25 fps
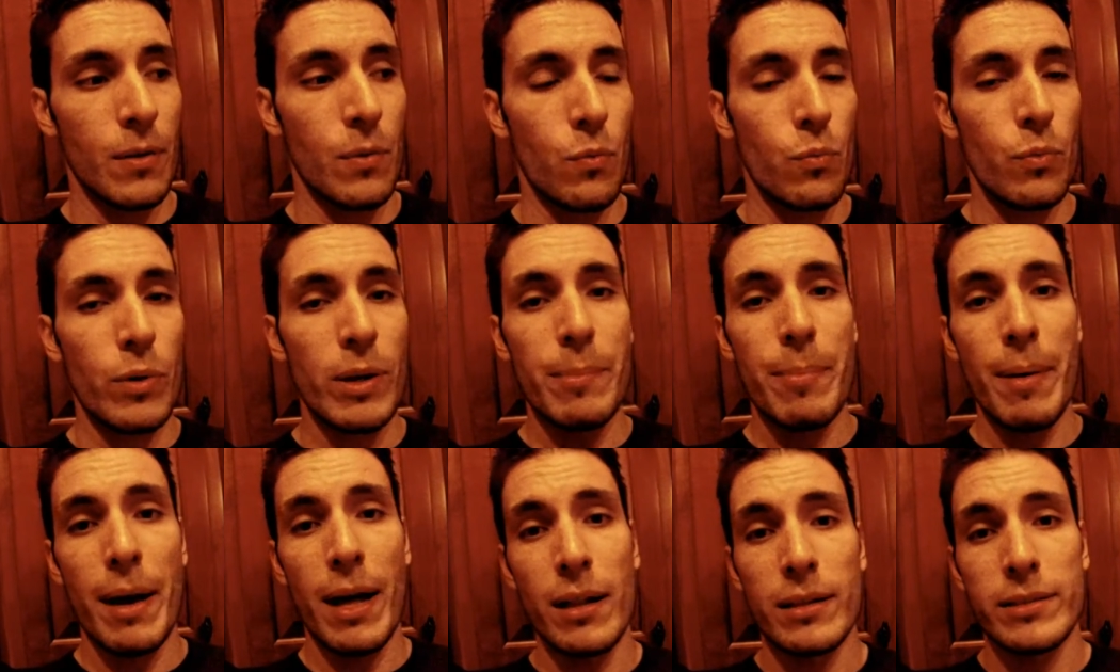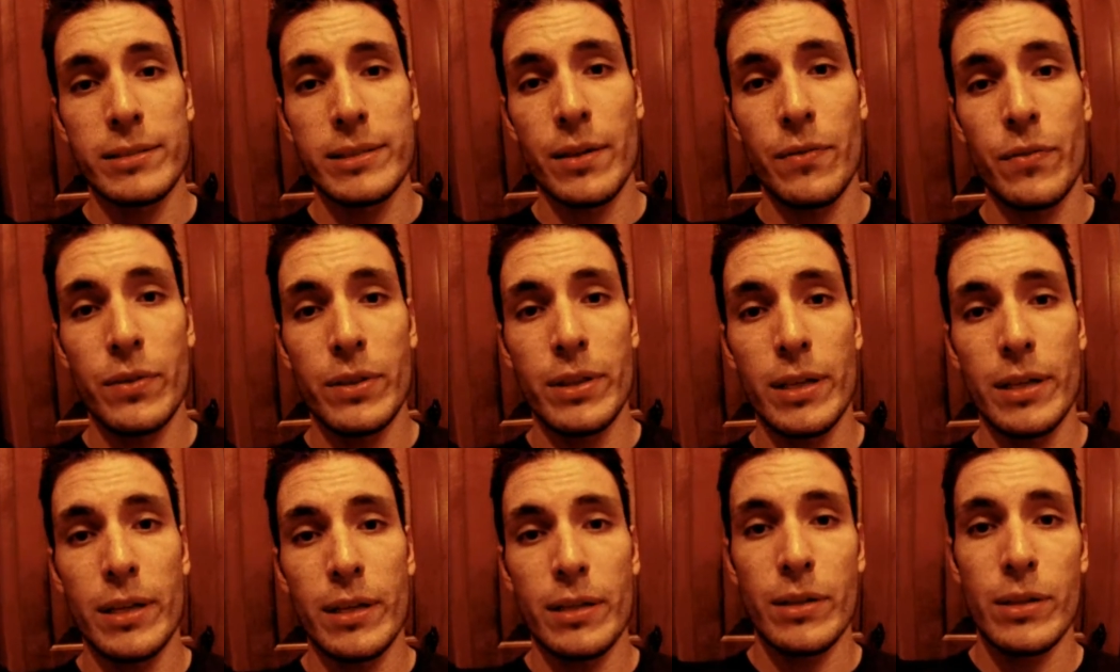rebalance
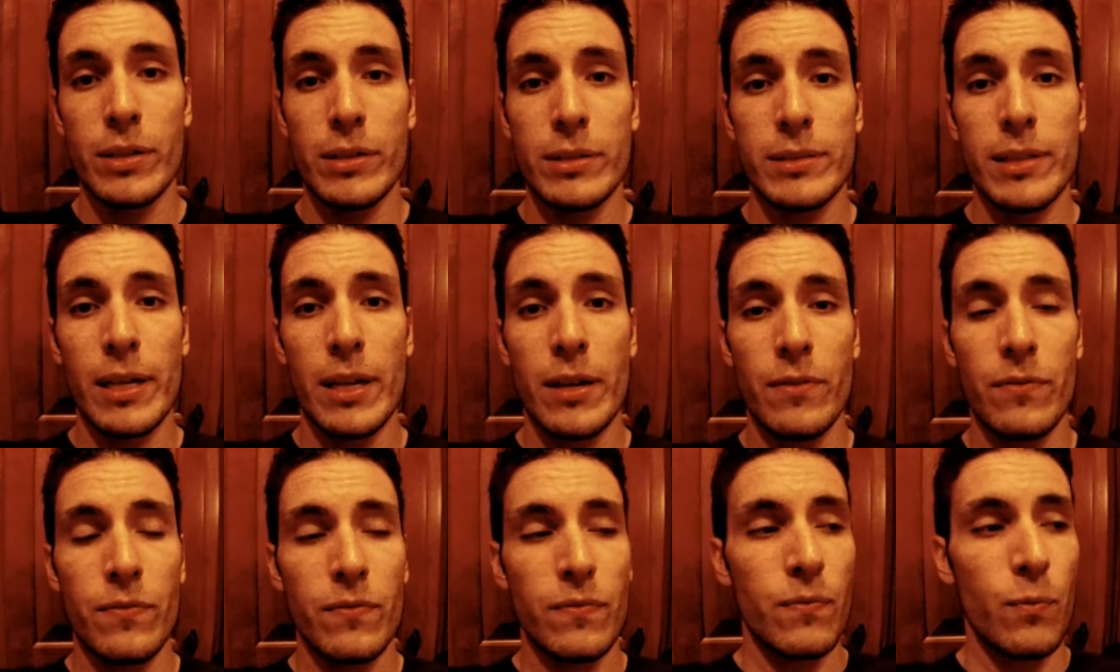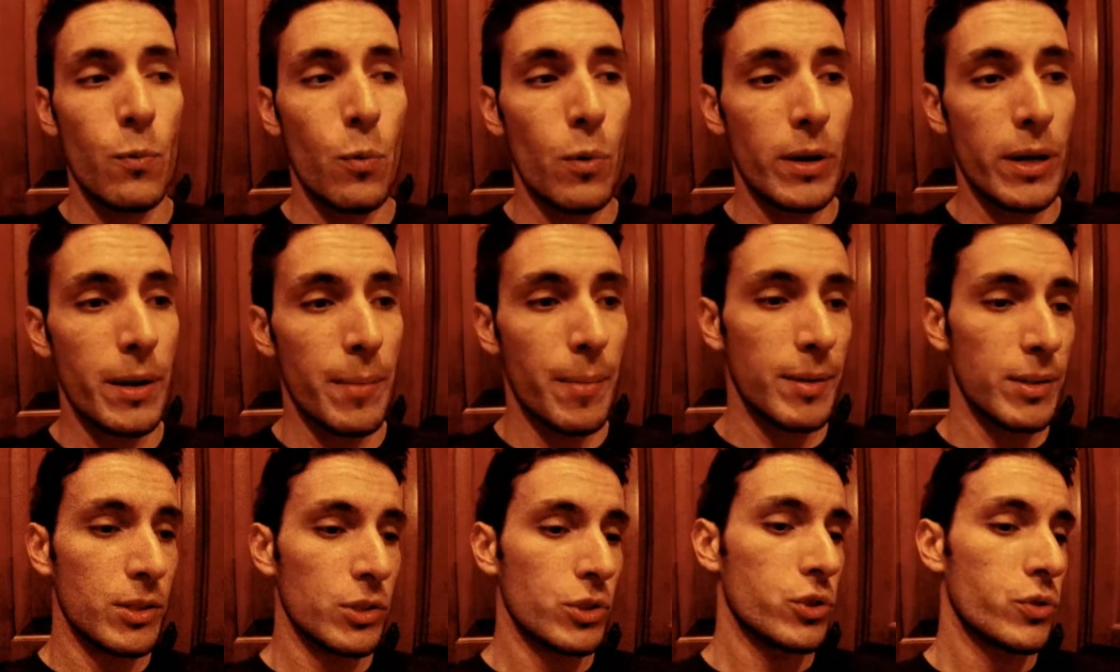everything instead of worrying
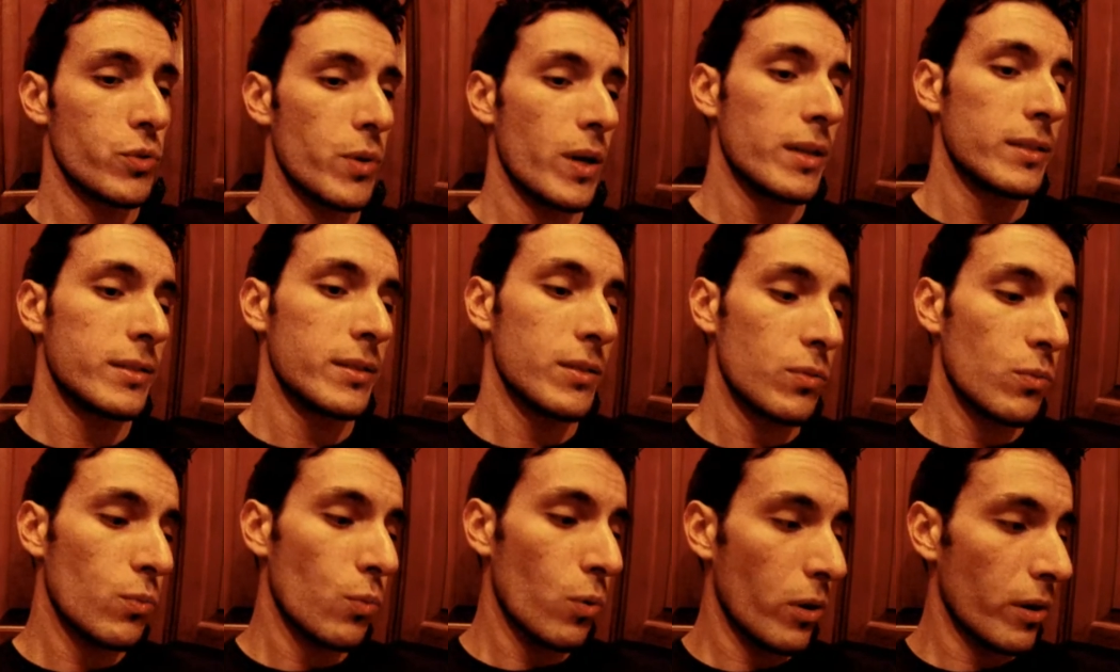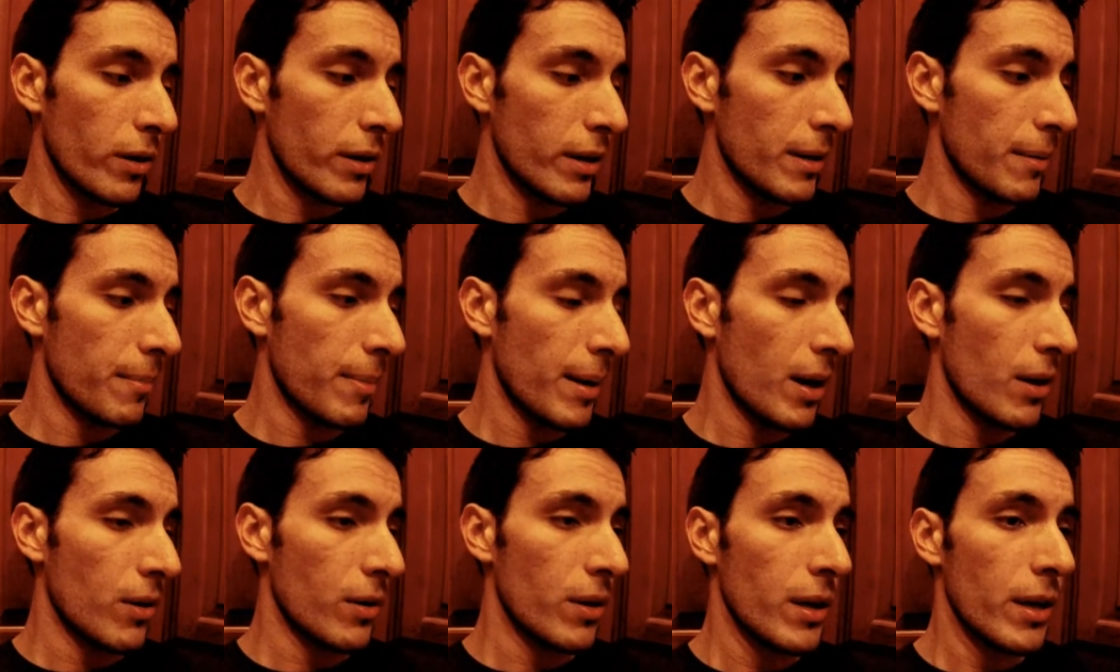about the stress and worrying
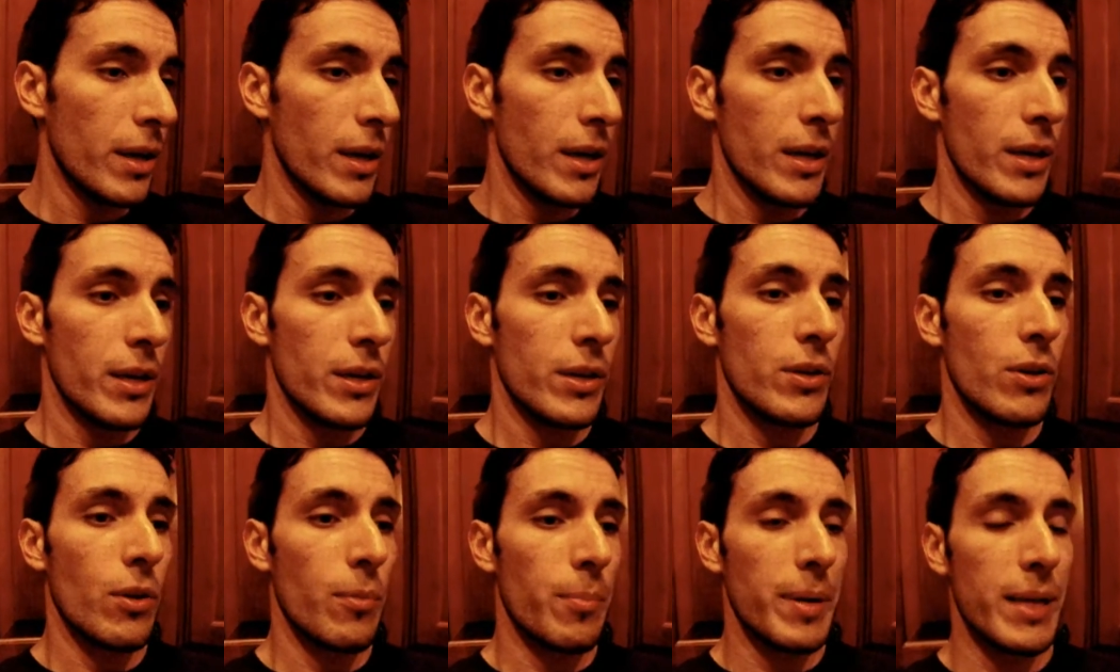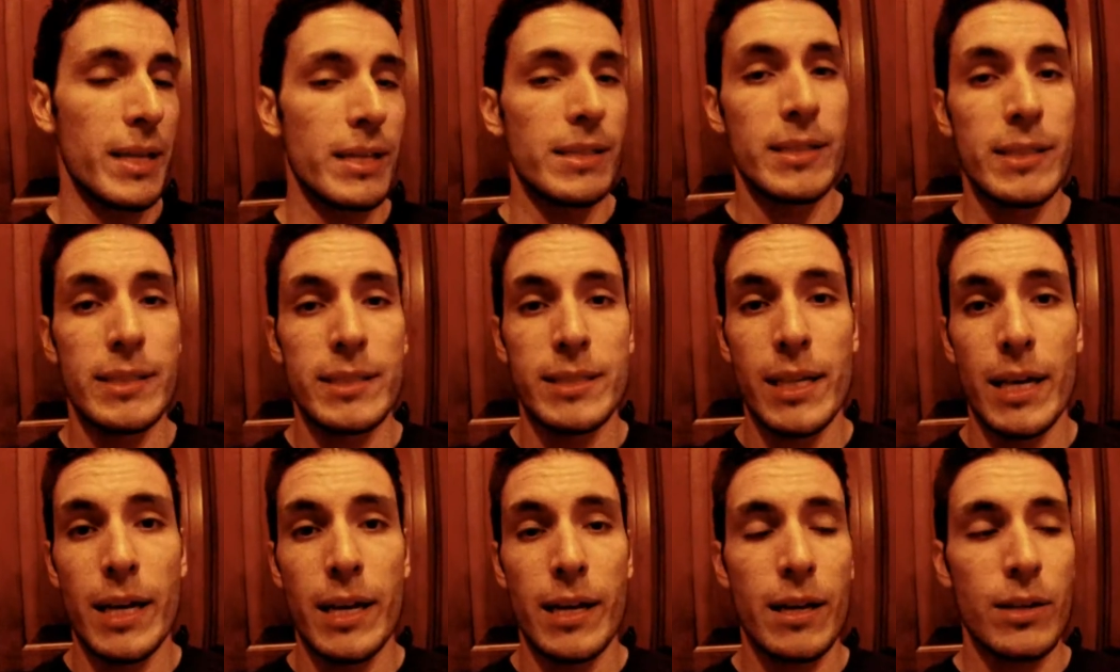about being
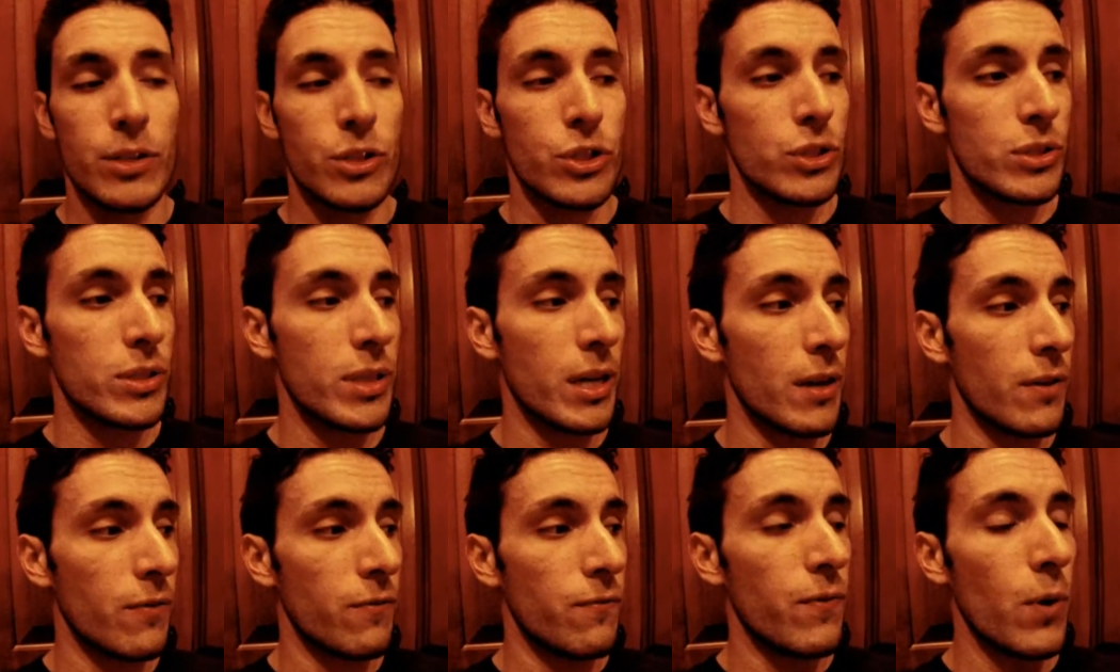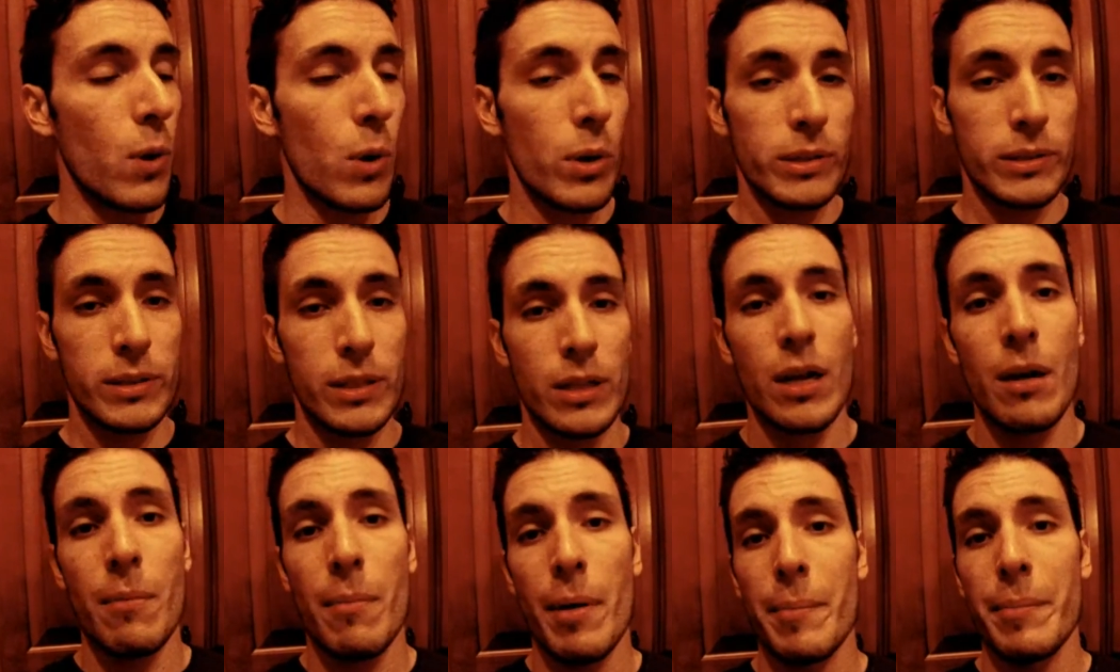sick. Just kind of
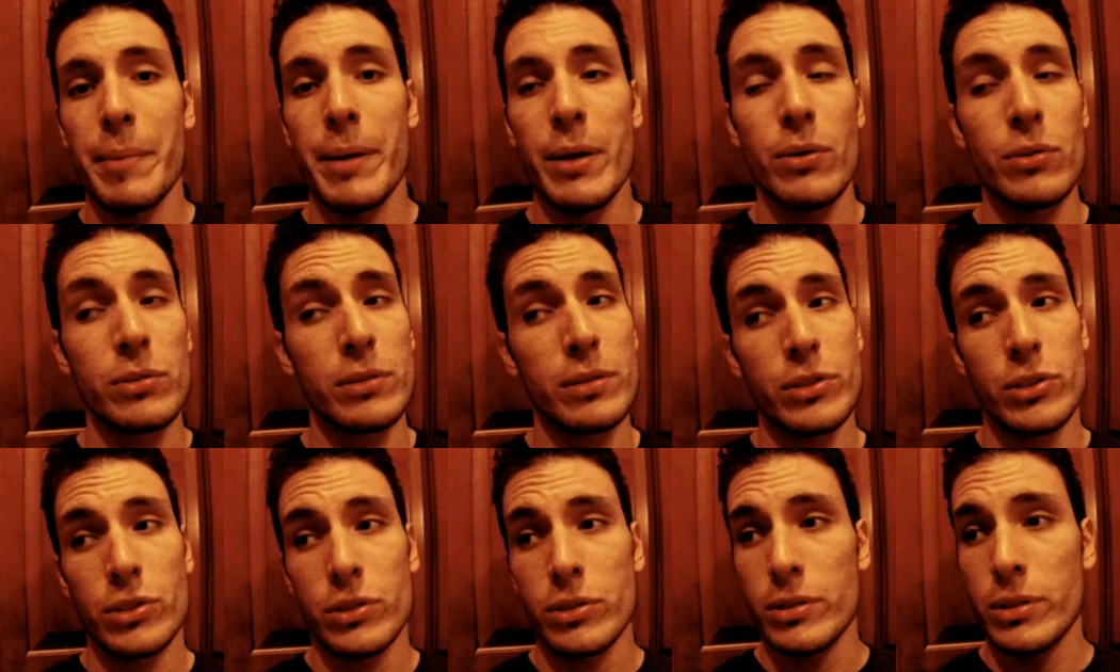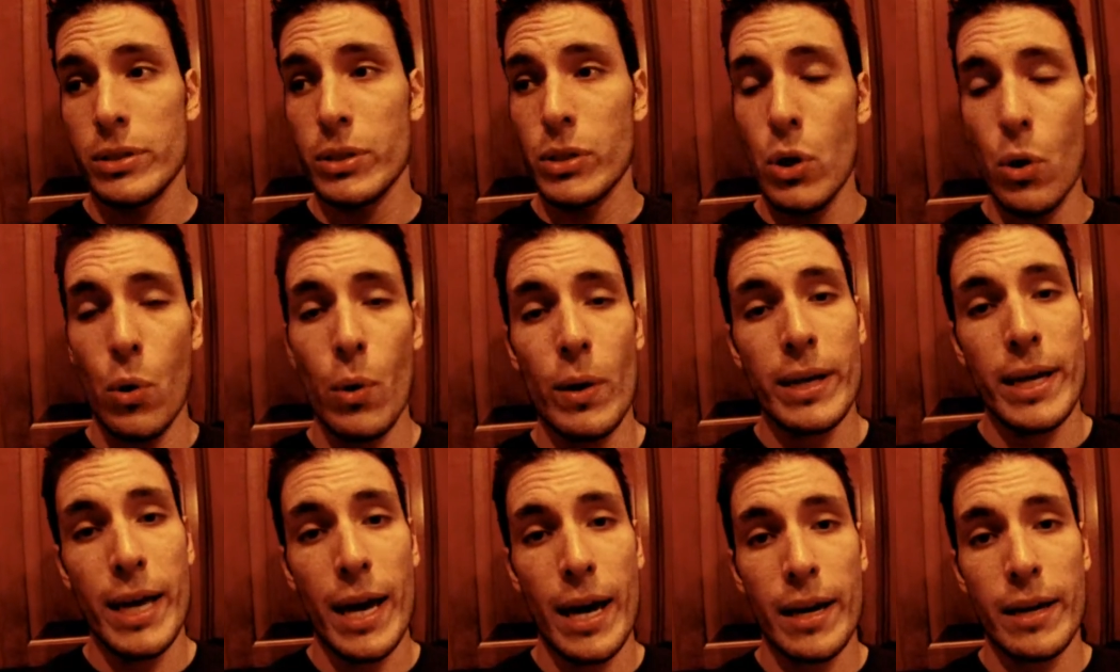focusing on my meals and just
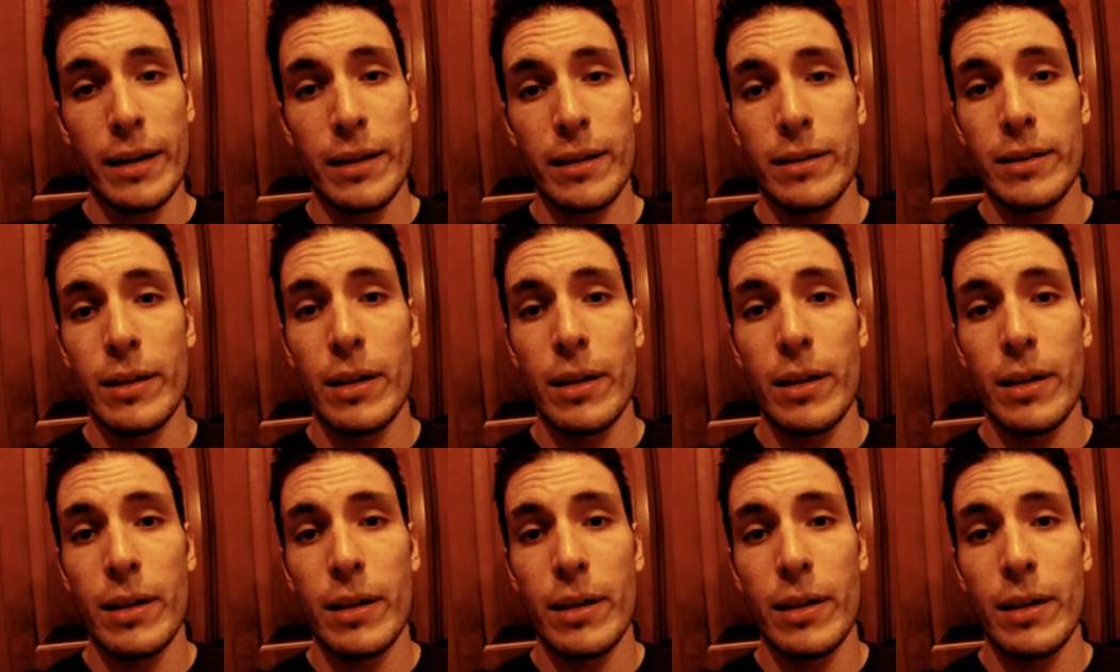going at it